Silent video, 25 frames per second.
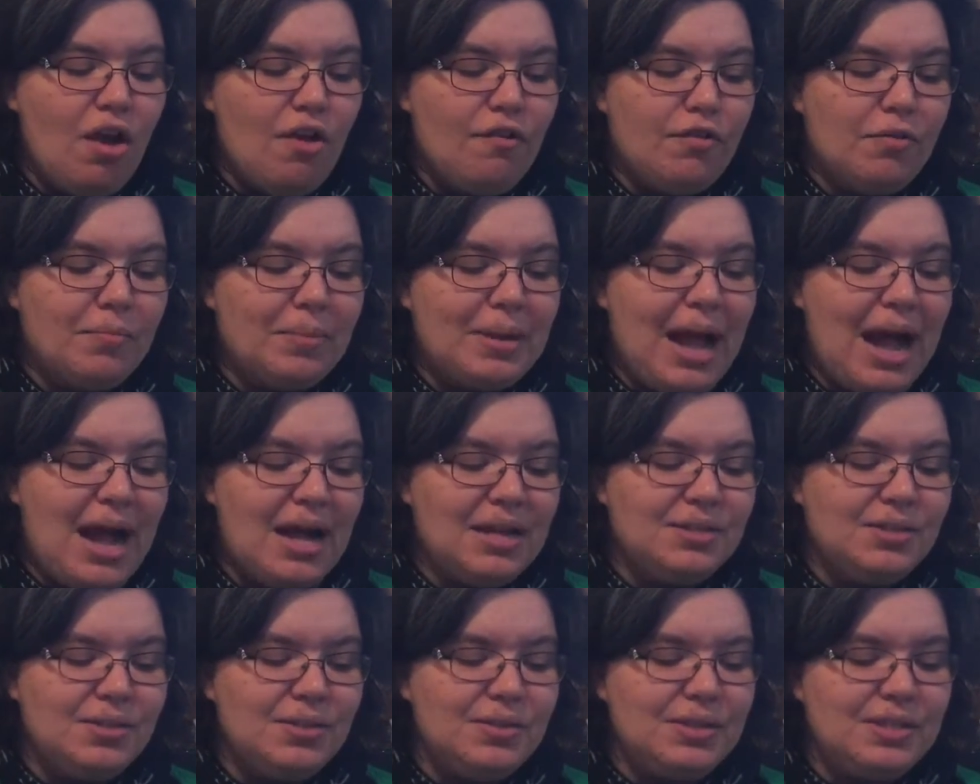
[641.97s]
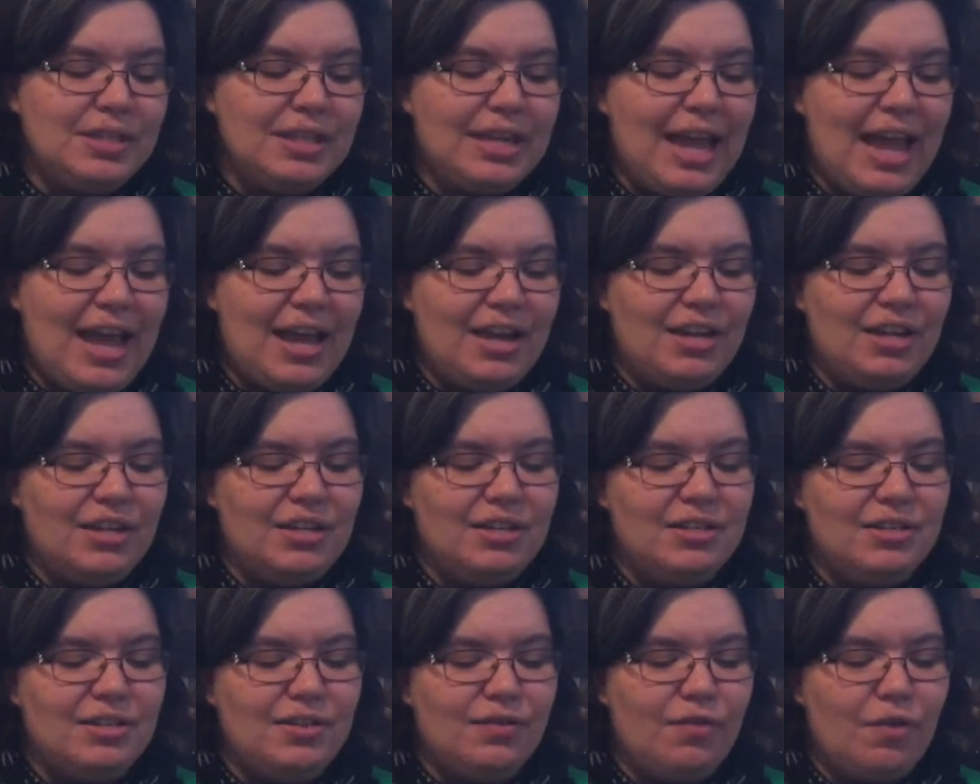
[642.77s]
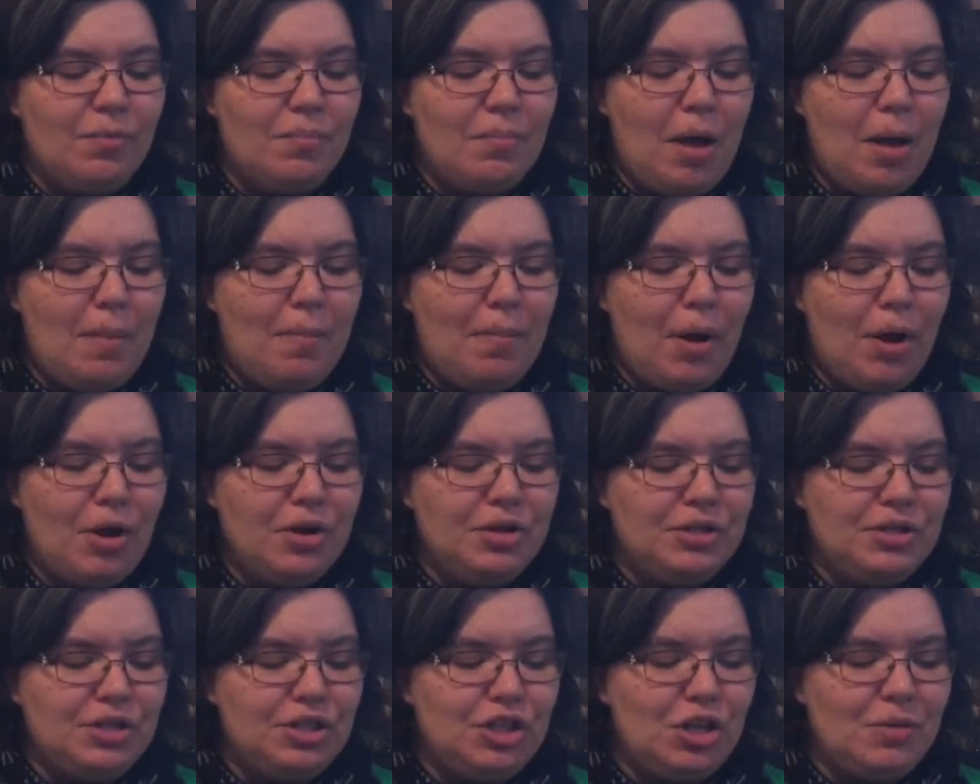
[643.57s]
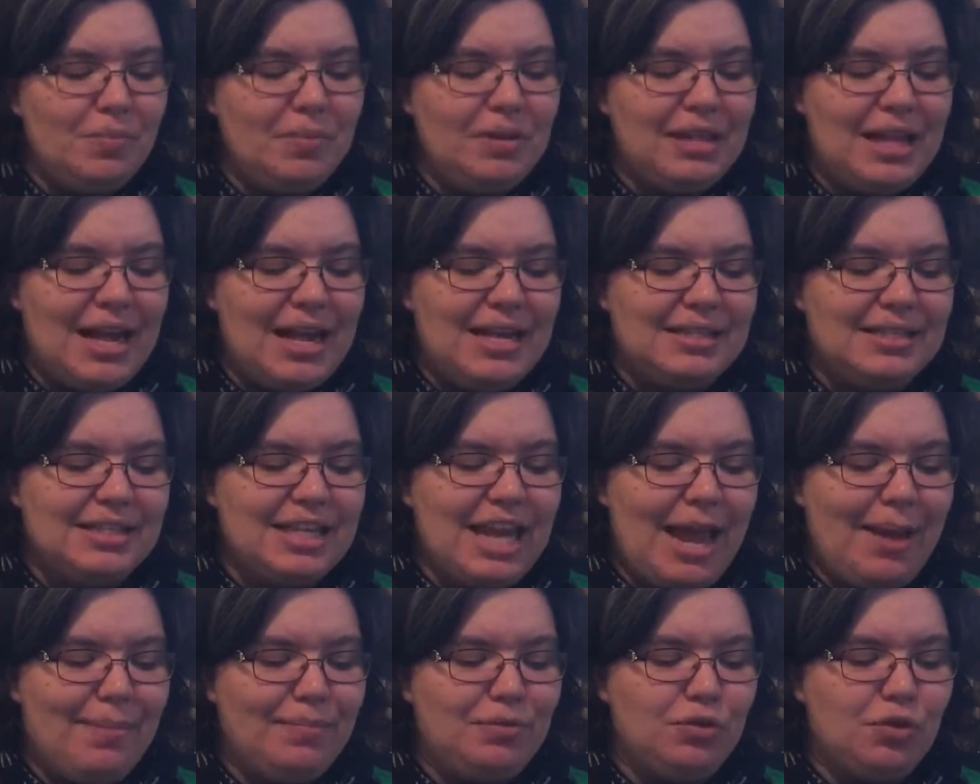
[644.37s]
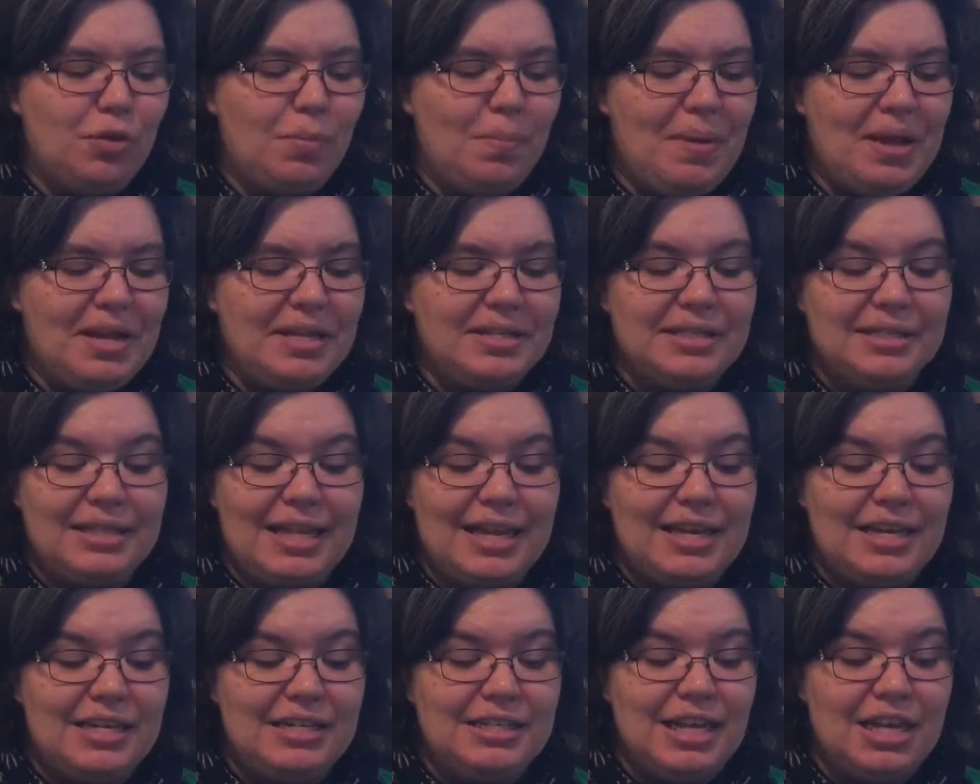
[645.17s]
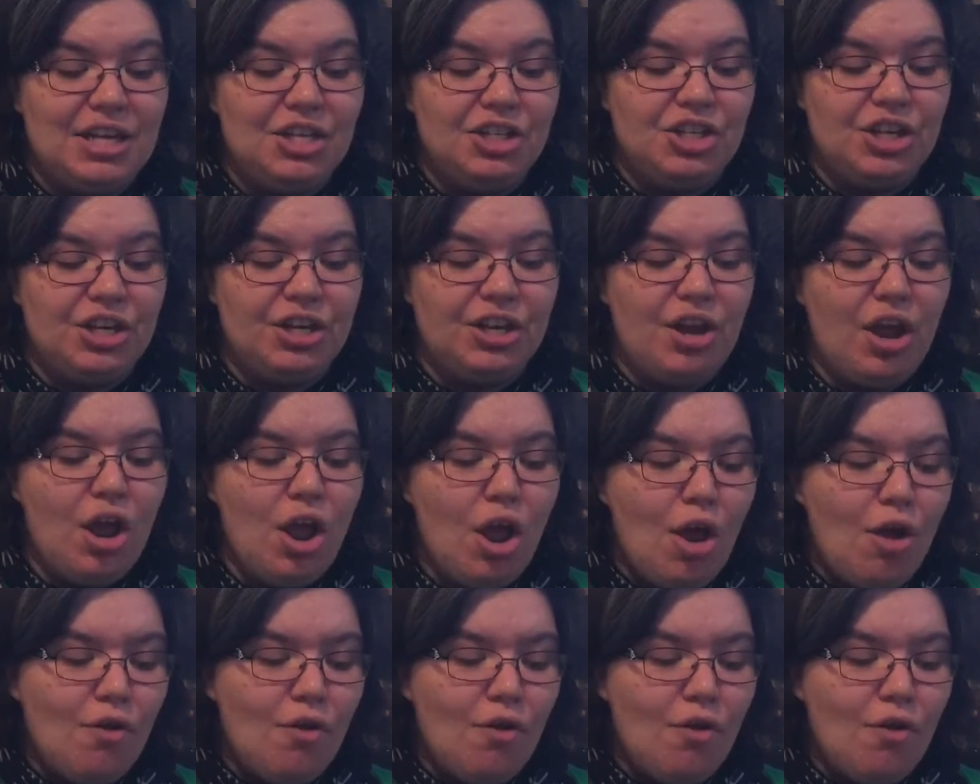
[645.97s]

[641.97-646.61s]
From castles to canyons, from a post-human landscape to a pixelated dungeon,